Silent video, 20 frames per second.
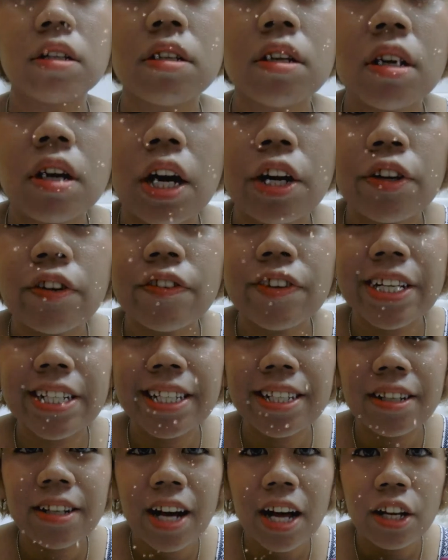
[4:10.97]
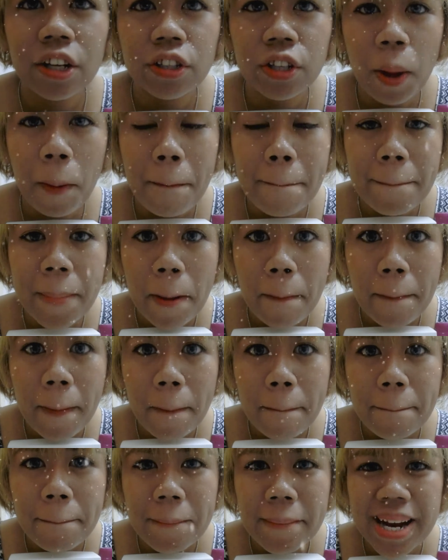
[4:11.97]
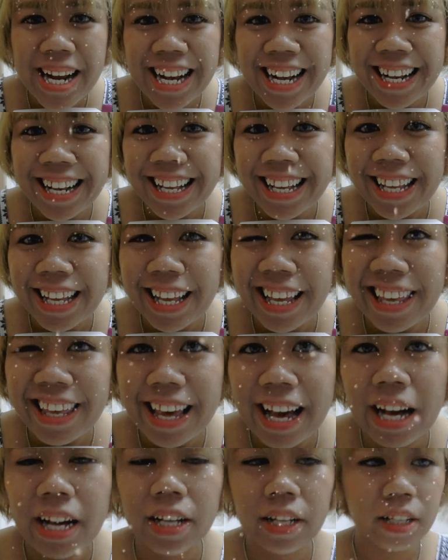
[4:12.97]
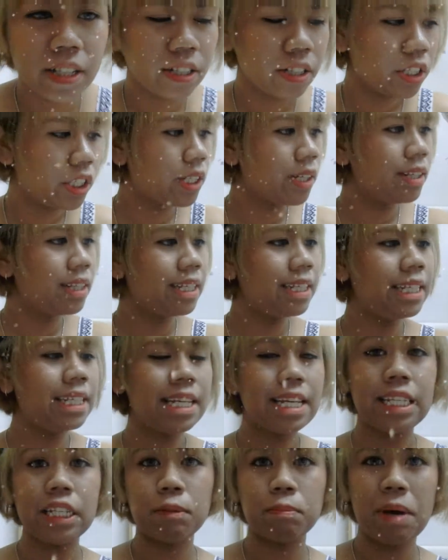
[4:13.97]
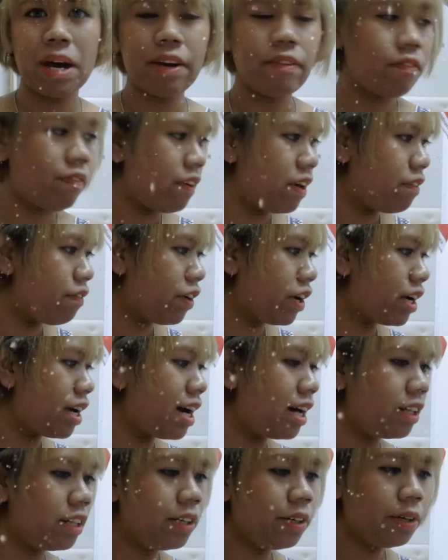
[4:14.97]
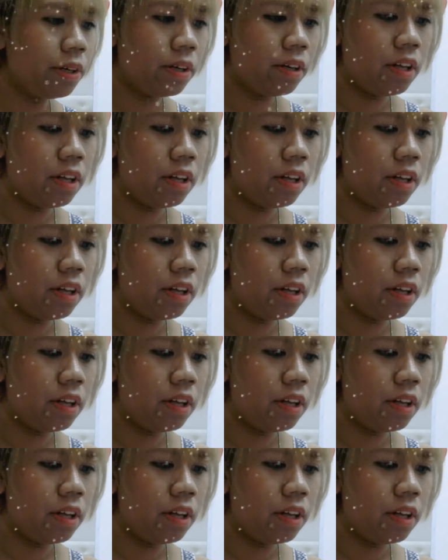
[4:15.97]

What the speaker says: I don't know if you can see the color or not. Yeah, so this is my favorite color,